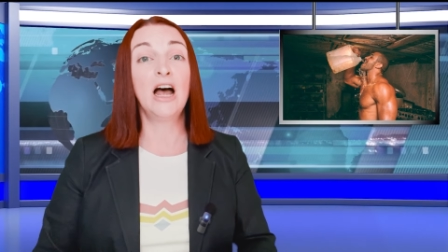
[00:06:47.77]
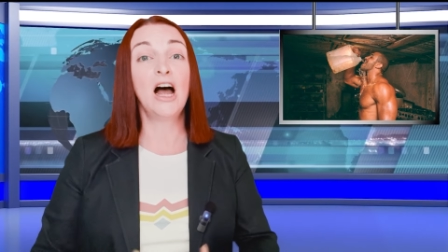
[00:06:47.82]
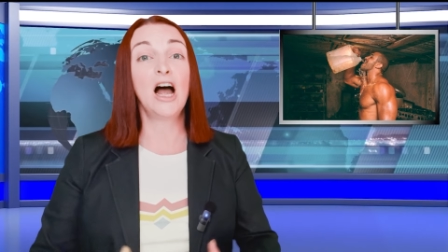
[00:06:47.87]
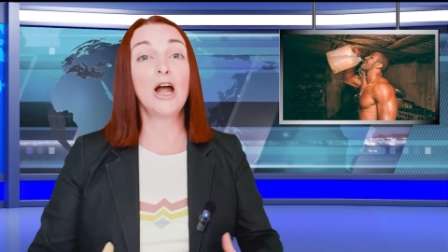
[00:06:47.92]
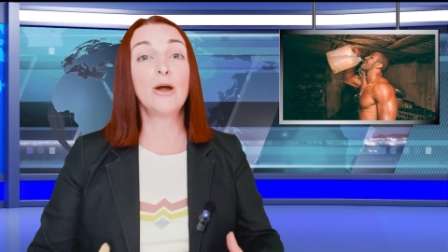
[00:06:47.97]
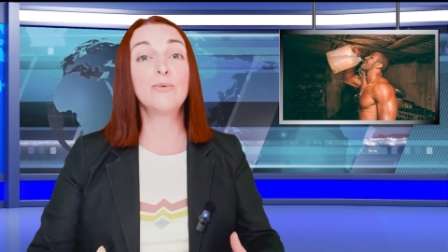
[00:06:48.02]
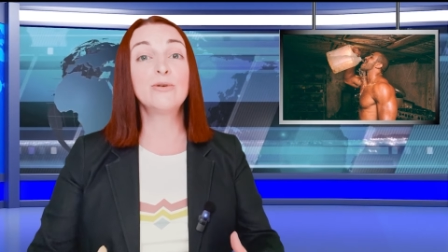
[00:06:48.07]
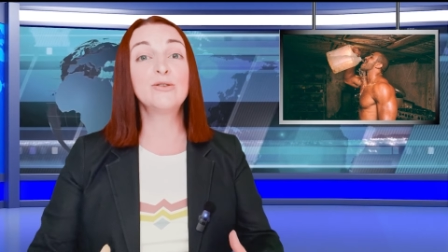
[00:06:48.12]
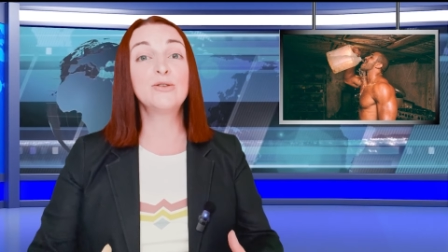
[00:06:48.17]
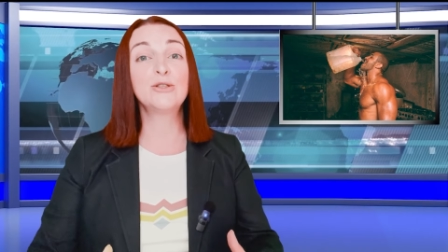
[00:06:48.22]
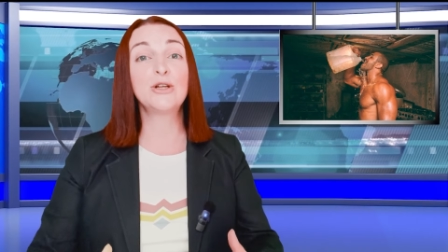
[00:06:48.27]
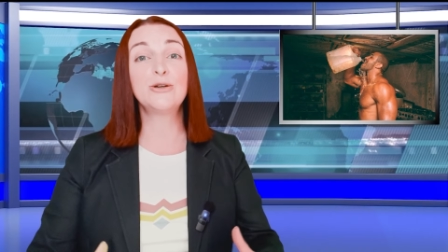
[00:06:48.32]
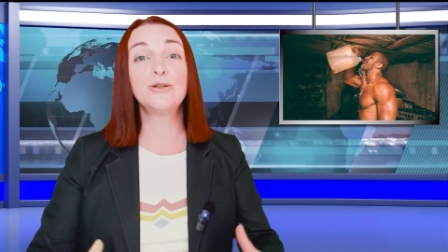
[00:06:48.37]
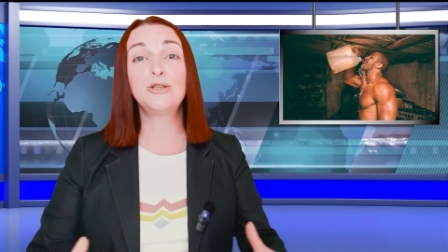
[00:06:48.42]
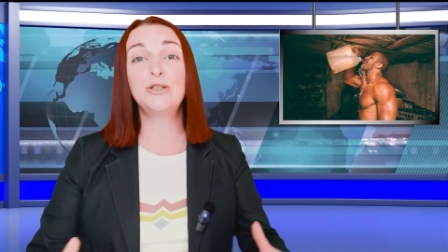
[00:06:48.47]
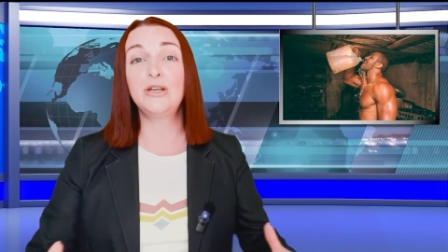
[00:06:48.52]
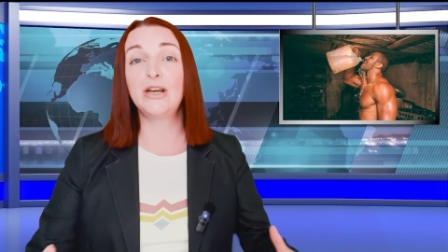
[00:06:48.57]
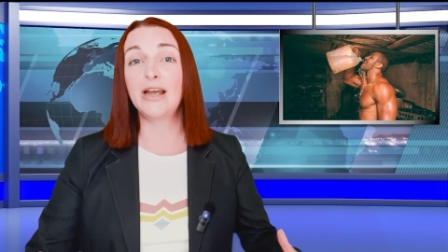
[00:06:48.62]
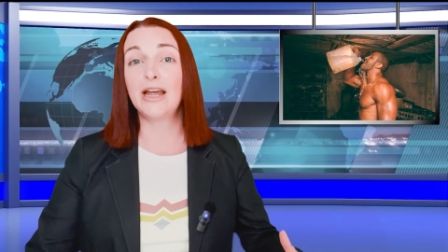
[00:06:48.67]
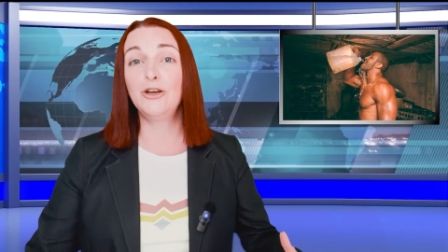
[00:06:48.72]
I was
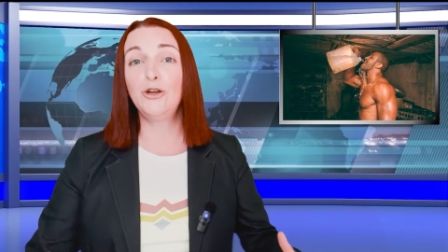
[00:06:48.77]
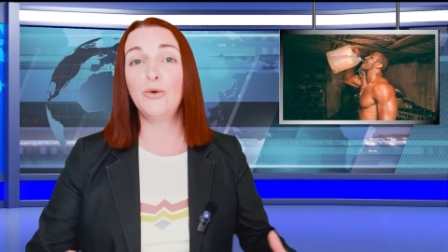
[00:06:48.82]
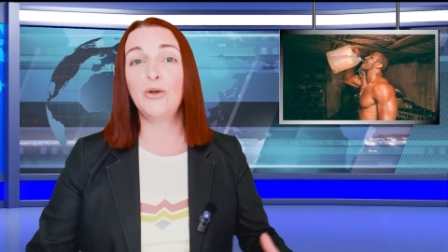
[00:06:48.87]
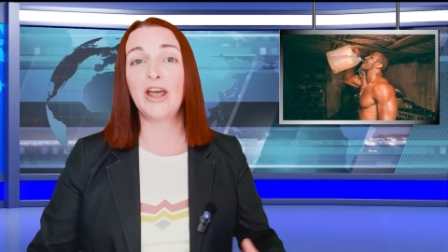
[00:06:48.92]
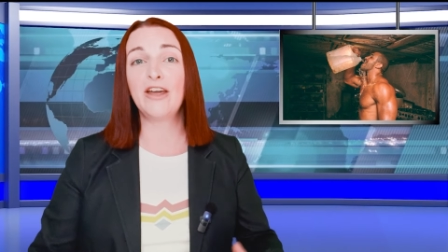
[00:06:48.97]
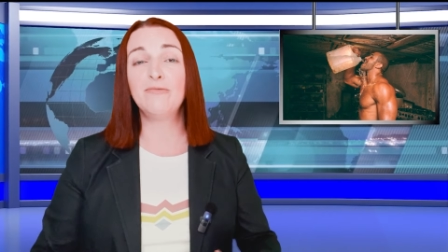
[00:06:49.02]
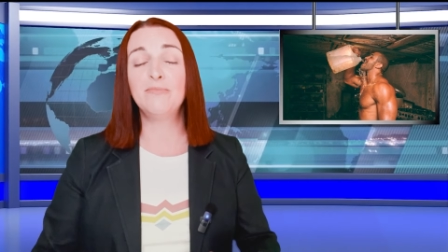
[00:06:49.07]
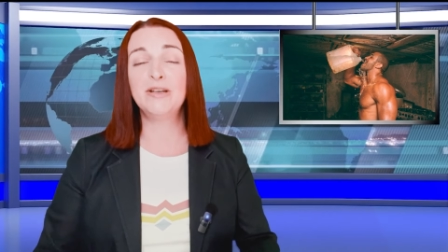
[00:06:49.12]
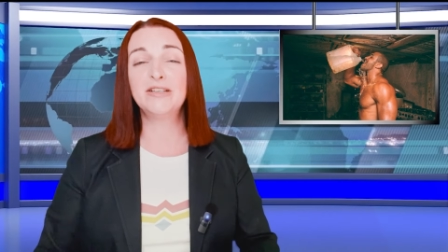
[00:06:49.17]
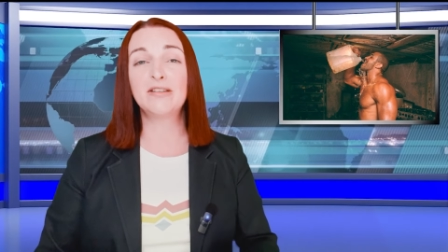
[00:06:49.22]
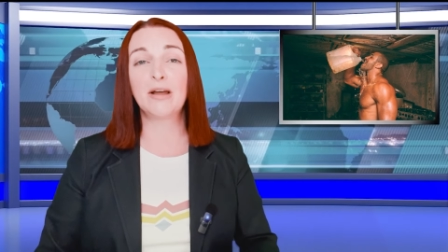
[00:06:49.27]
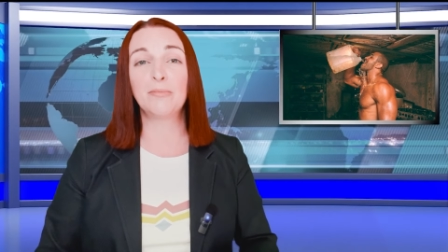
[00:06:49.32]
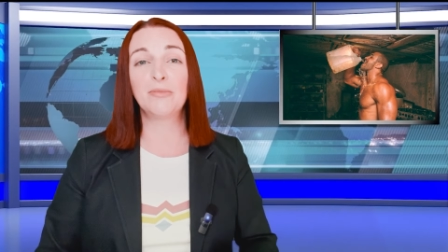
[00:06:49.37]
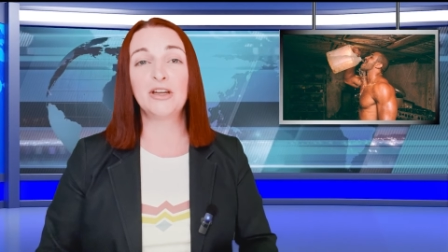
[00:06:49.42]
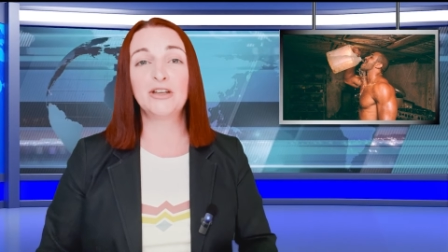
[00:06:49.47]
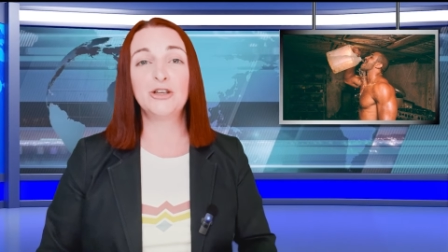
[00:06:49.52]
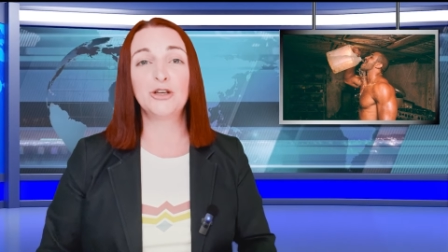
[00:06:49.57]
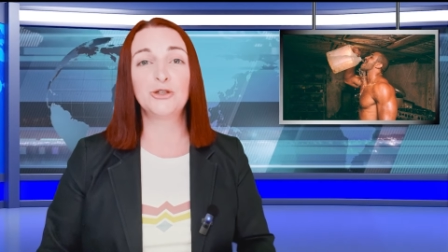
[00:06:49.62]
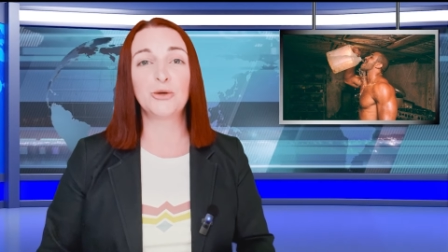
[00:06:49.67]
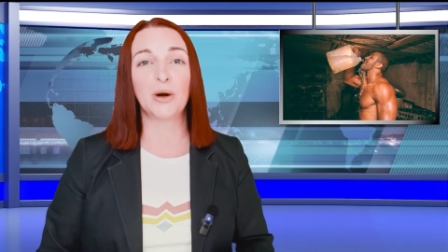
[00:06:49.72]
thirsty, and you gave me
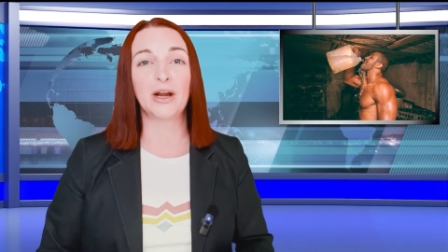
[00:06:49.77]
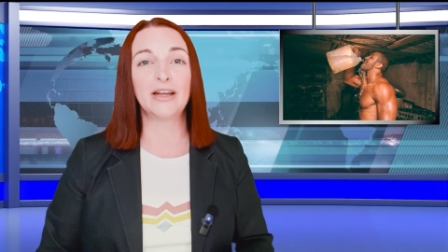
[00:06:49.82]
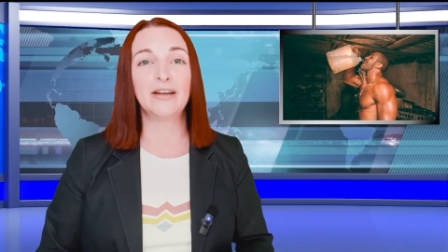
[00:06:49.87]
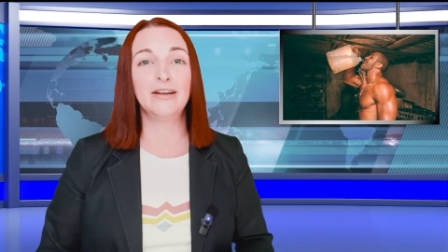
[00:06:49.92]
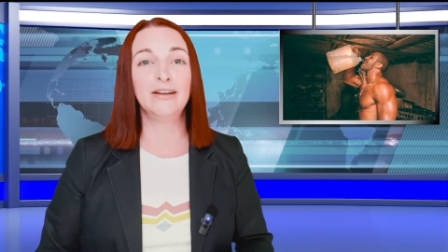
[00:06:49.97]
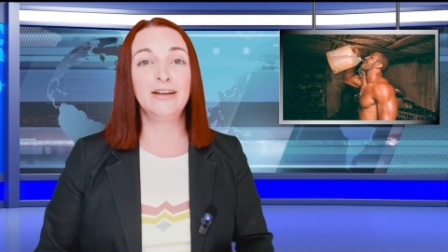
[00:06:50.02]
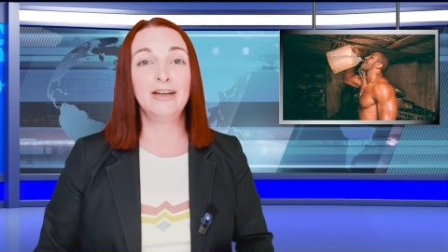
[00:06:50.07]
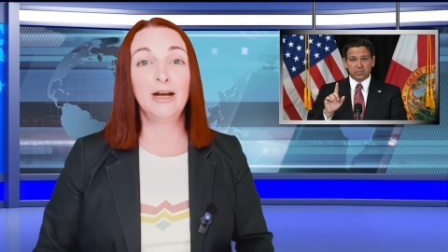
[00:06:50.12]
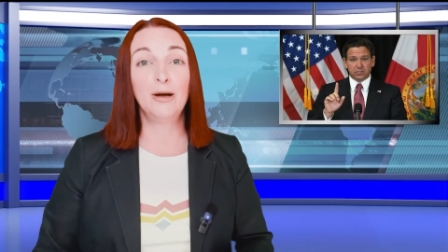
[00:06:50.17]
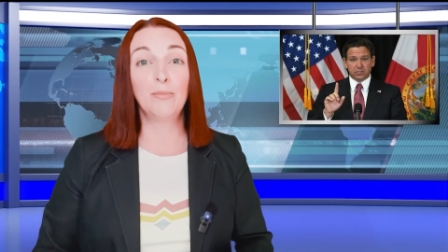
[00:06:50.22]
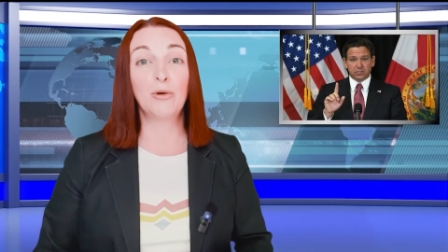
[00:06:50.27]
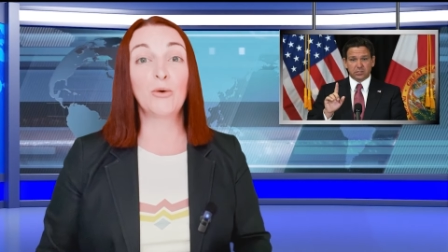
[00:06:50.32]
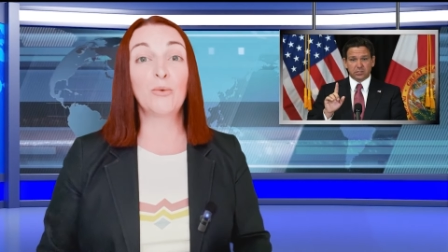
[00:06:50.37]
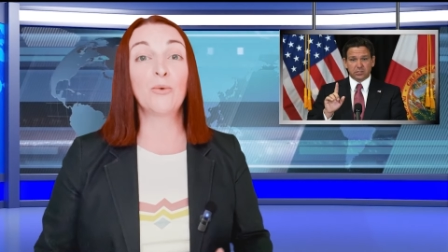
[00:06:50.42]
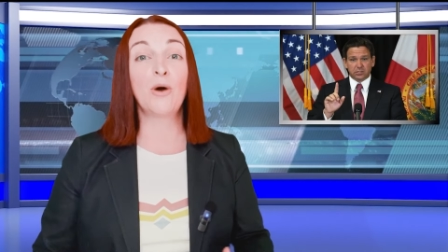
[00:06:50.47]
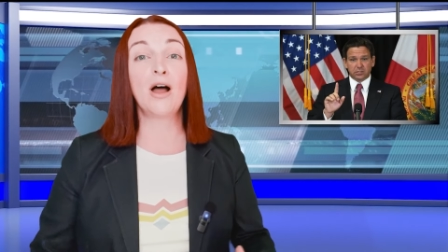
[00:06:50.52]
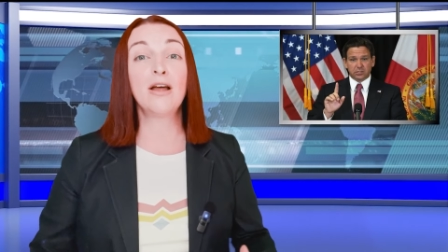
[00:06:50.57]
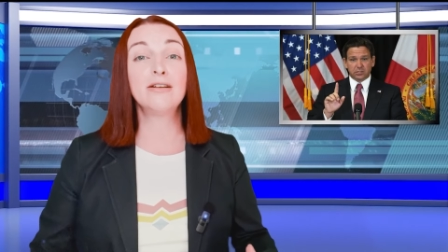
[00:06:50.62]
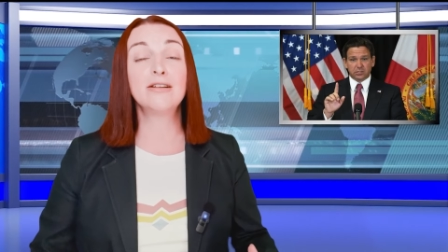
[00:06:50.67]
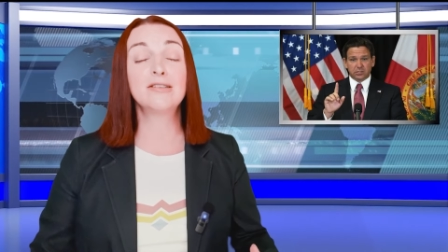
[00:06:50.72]
something to drink. But
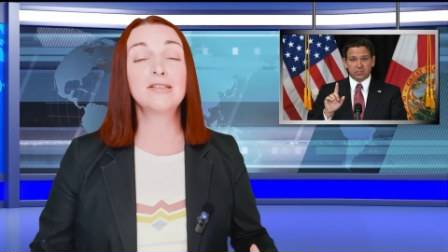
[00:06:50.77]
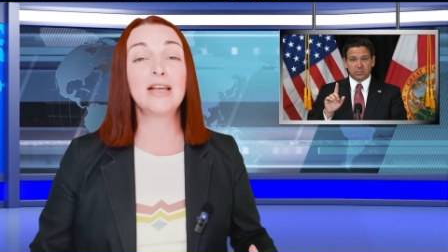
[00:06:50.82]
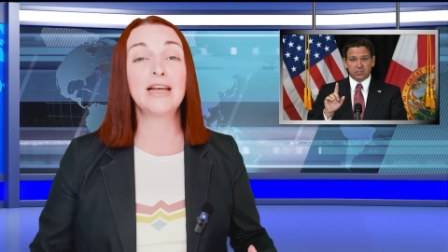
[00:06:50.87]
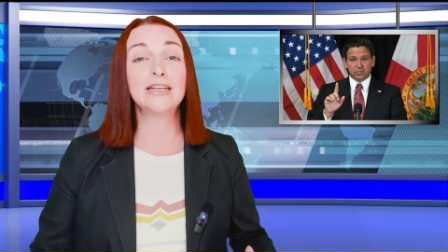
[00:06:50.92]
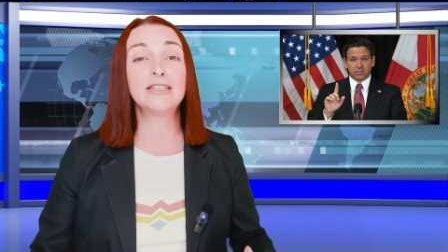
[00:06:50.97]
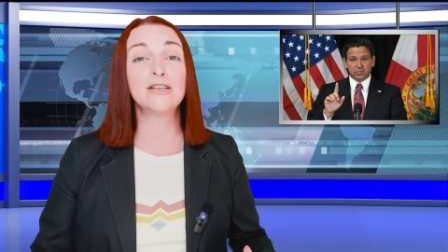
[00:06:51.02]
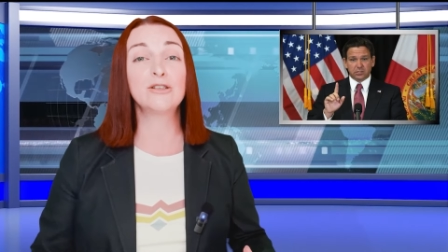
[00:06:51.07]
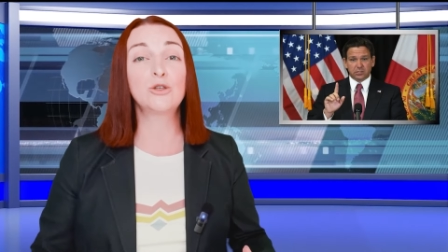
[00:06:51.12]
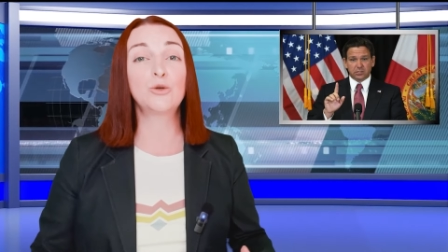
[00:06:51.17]
Ron DeSantis